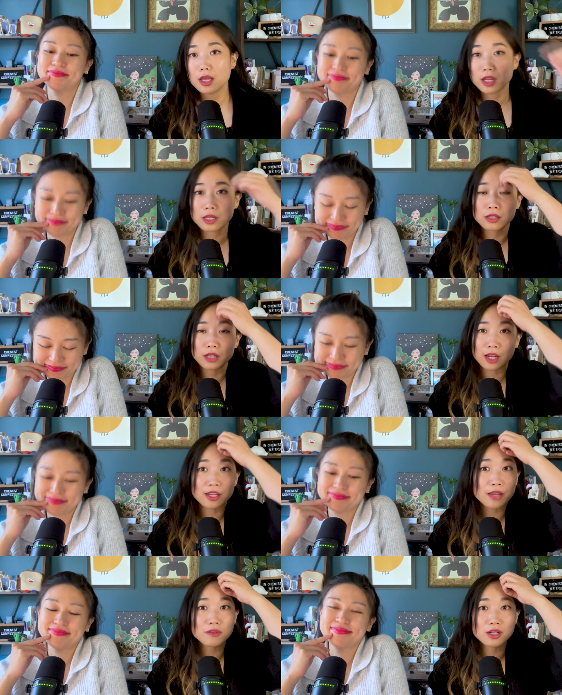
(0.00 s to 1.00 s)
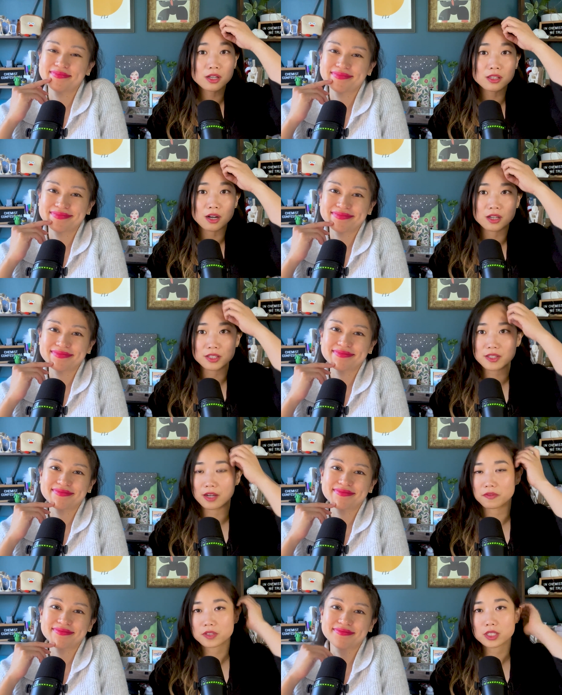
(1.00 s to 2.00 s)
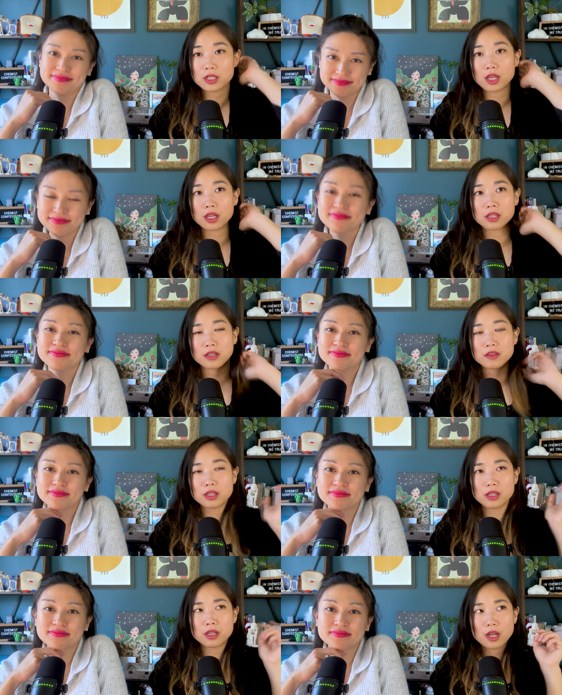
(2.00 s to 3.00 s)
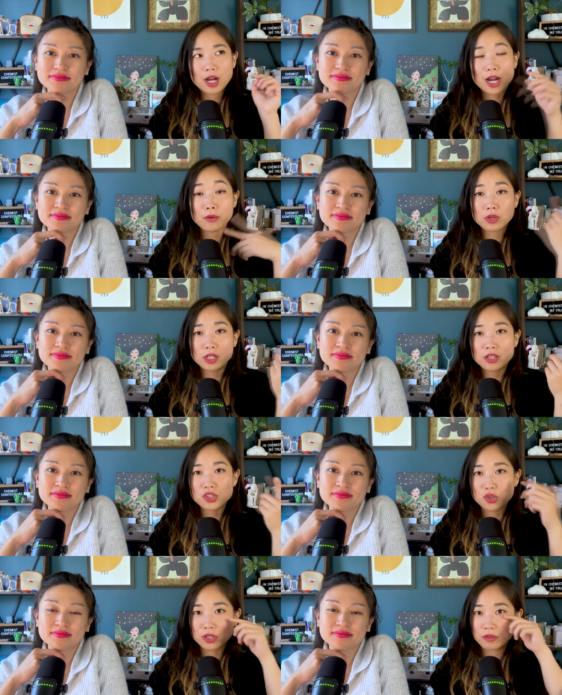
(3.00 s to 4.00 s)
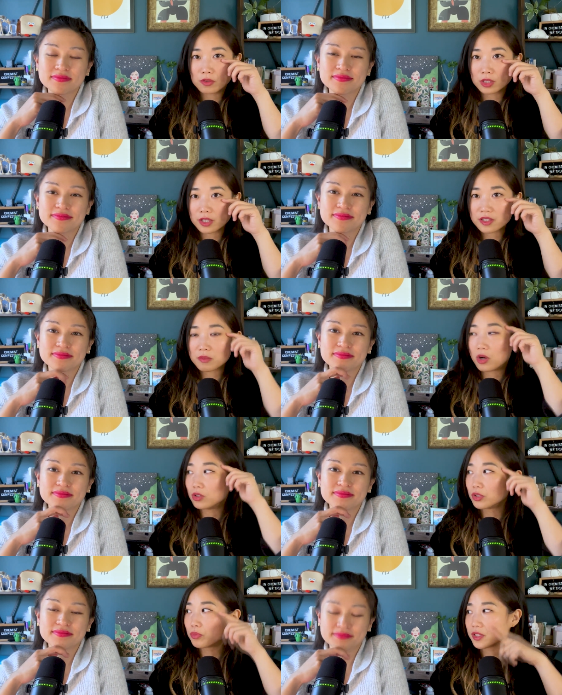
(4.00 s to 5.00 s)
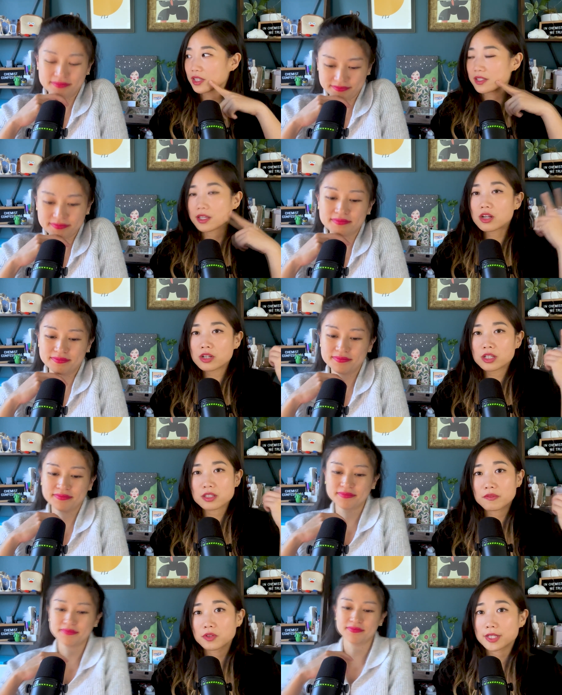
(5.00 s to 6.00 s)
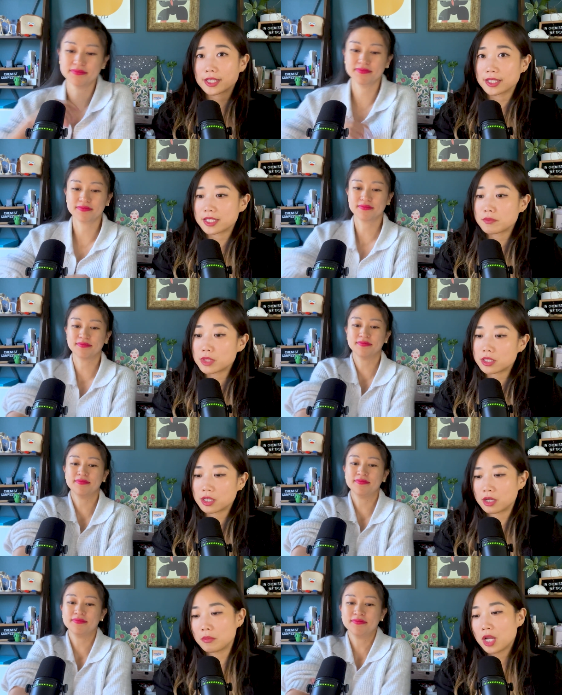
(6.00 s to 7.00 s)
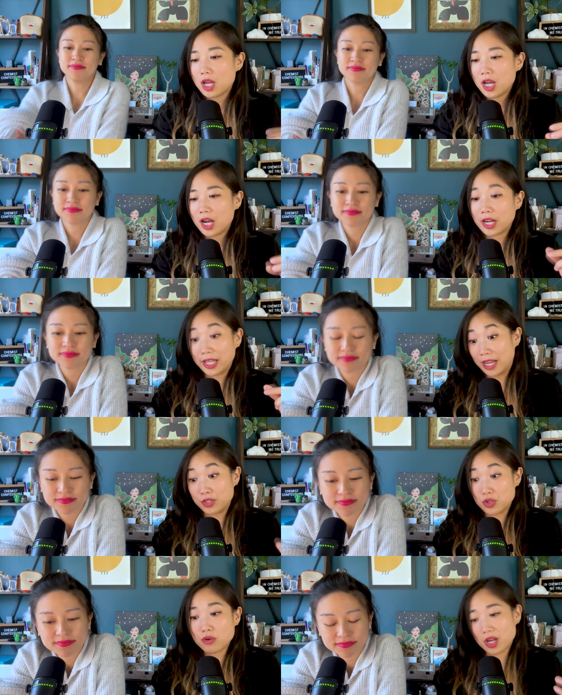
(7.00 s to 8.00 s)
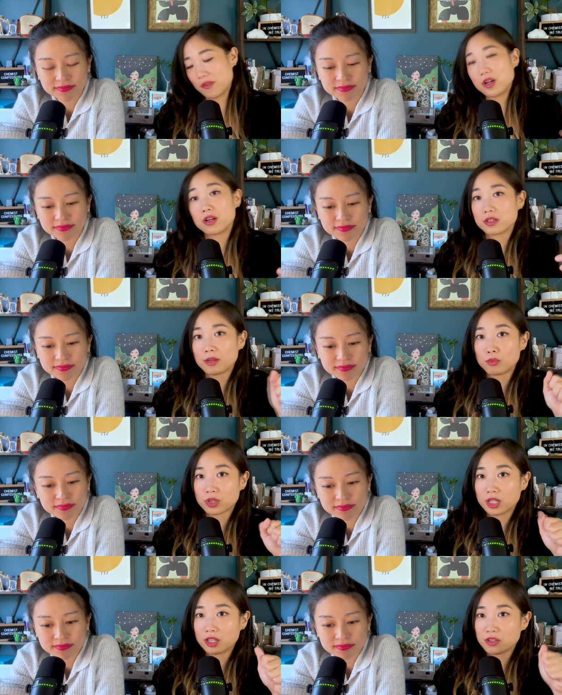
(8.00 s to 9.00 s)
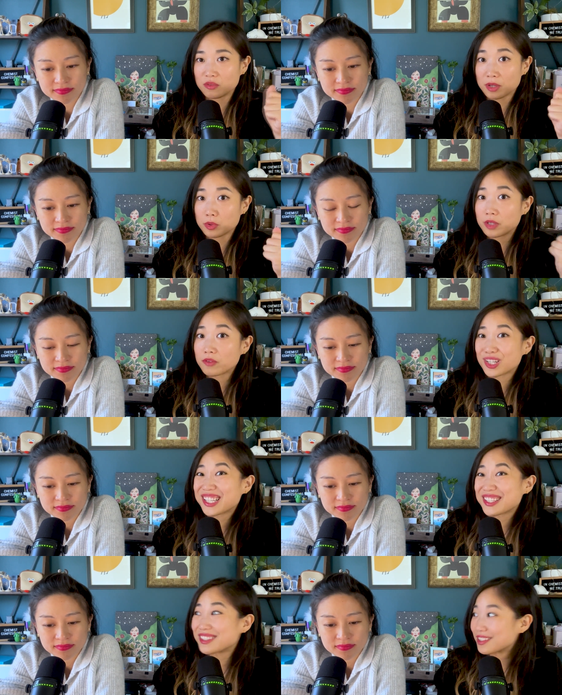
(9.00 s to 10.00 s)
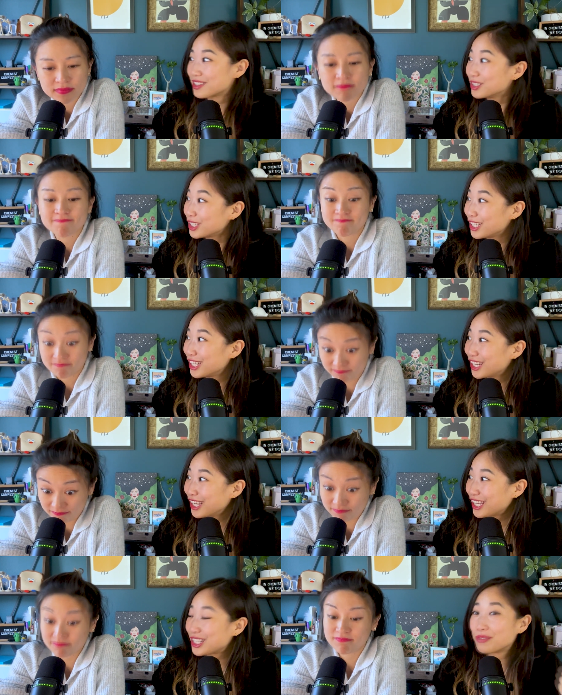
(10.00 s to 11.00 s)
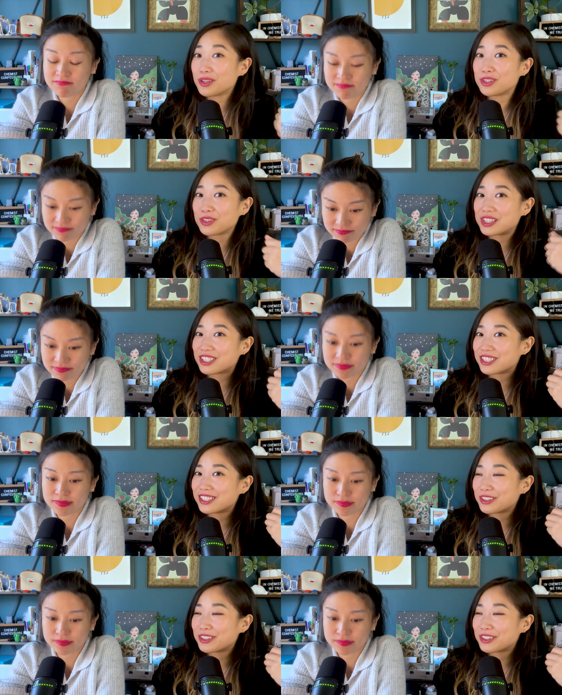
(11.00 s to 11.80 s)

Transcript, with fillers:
Speaker 1: and i gave it an honest effort and i think i really enjoy it for like smaller precise areas it feels like a mm. nice me time i i do have a hard time working it into my routine very consistently mm. even though their